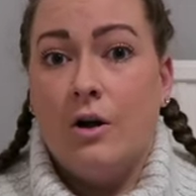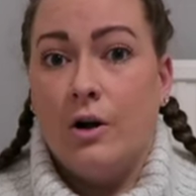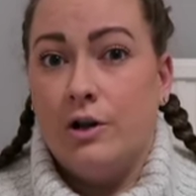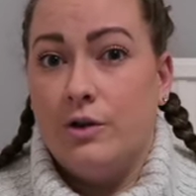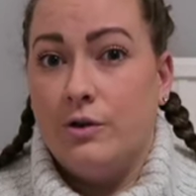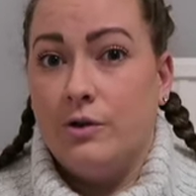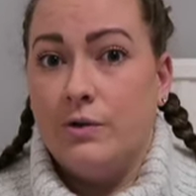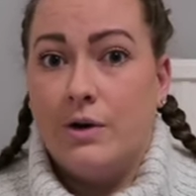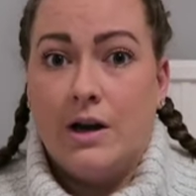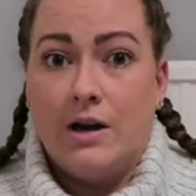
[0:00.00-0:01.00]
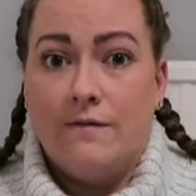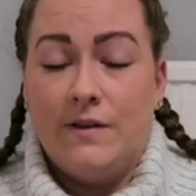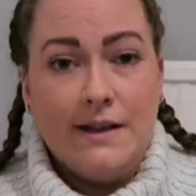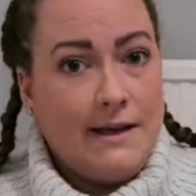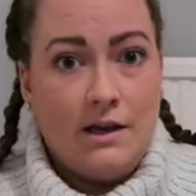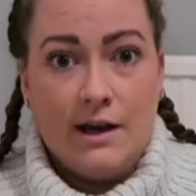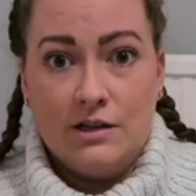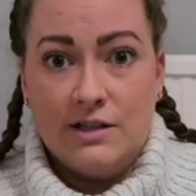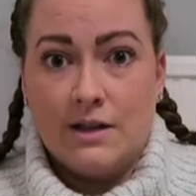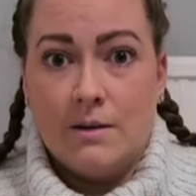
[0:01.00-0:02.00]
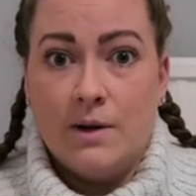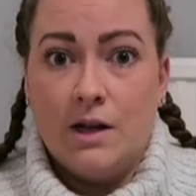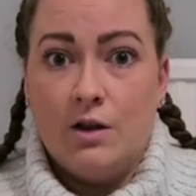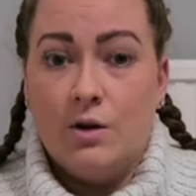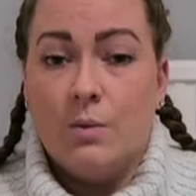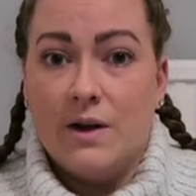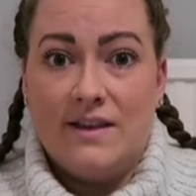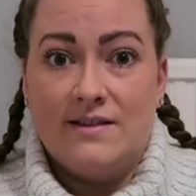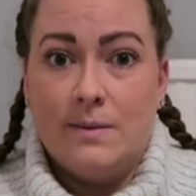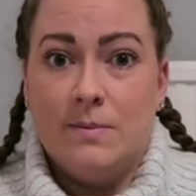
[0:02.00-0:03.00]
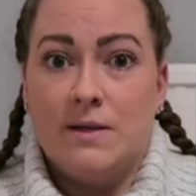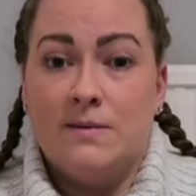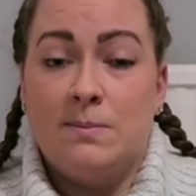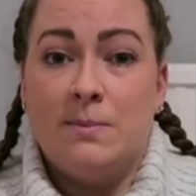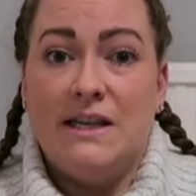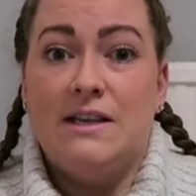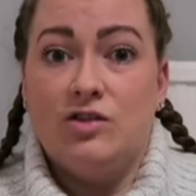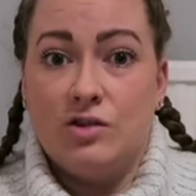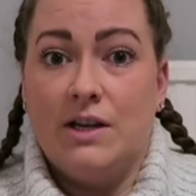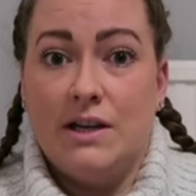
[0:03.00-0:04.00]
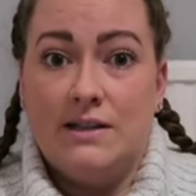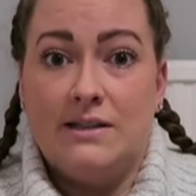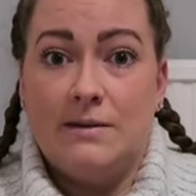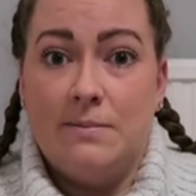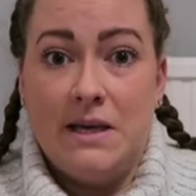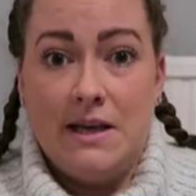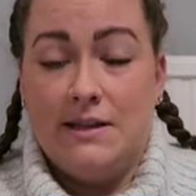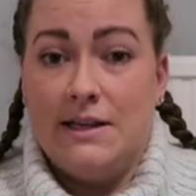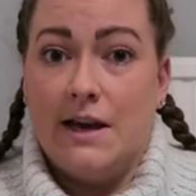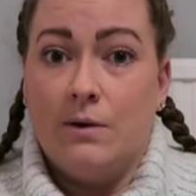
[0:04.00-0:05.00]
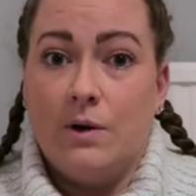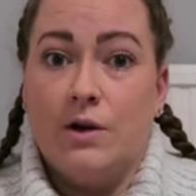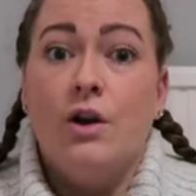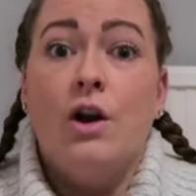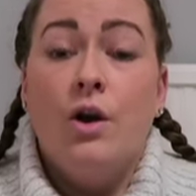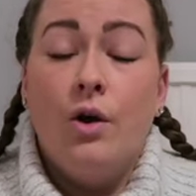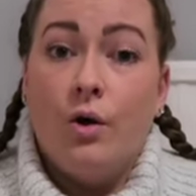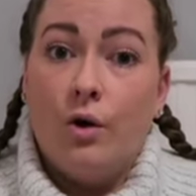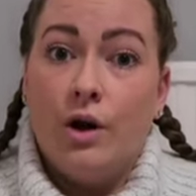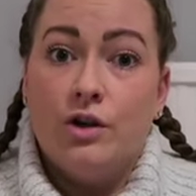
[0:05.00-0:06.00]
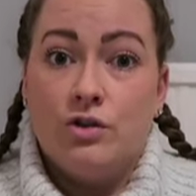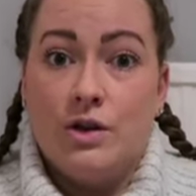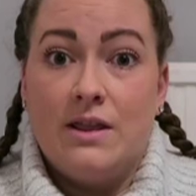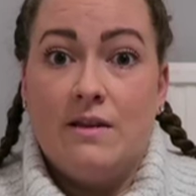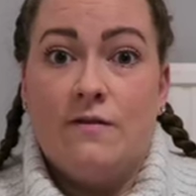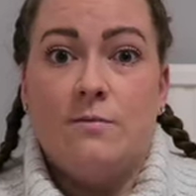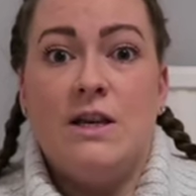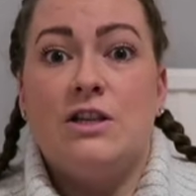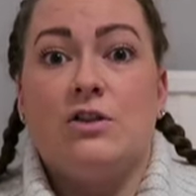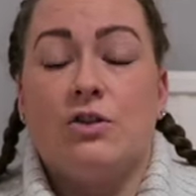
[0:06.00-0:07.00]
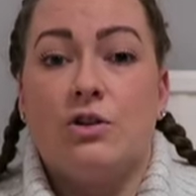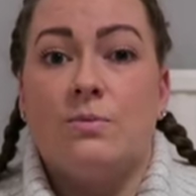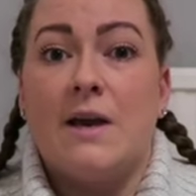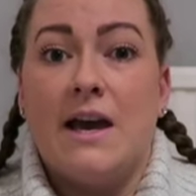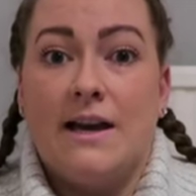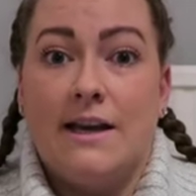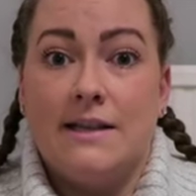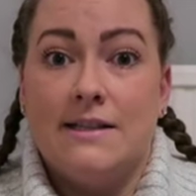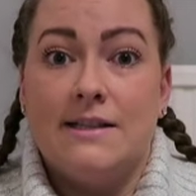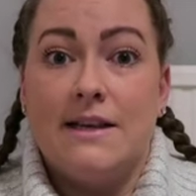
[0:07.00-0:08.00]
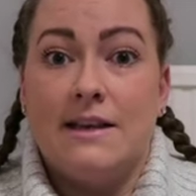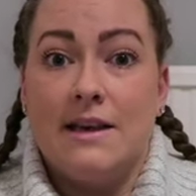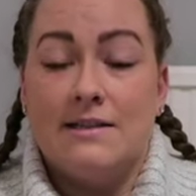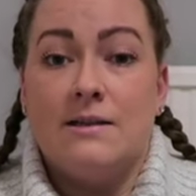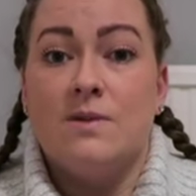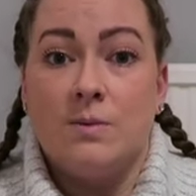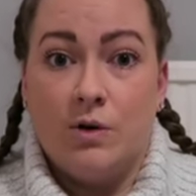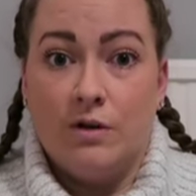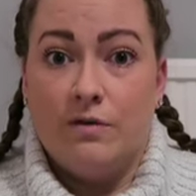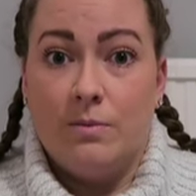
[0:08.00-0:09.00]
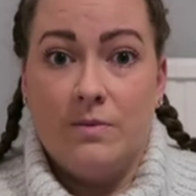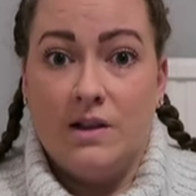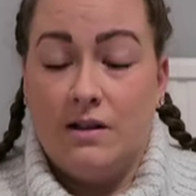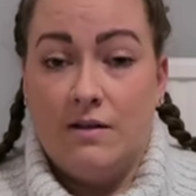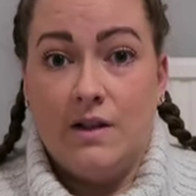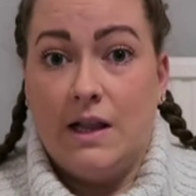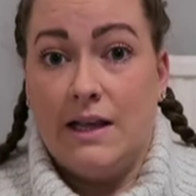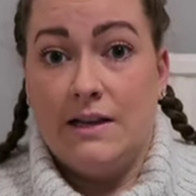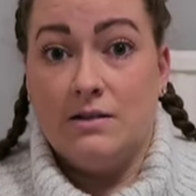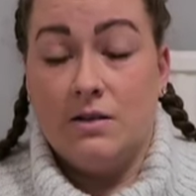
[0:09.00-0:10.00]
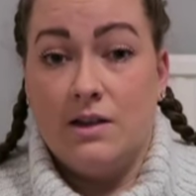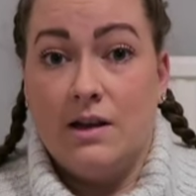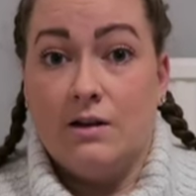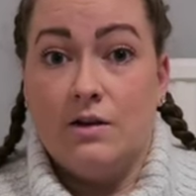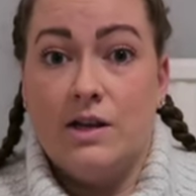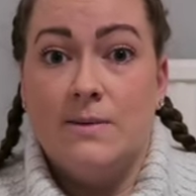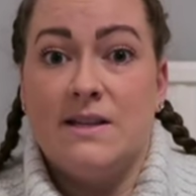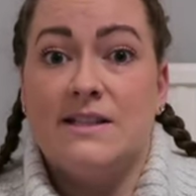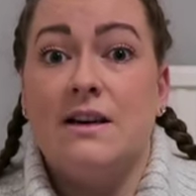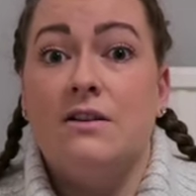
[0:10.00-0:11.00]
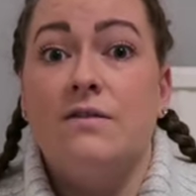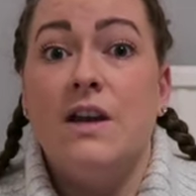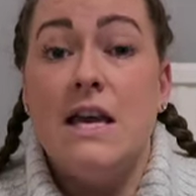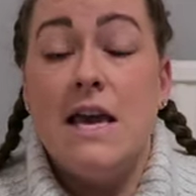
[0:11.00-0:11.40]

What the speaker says: or you feel like you are just coming along with the symptoms, please join into PND Hour or join the information group and get some support from the lovely ladies on there, including myself,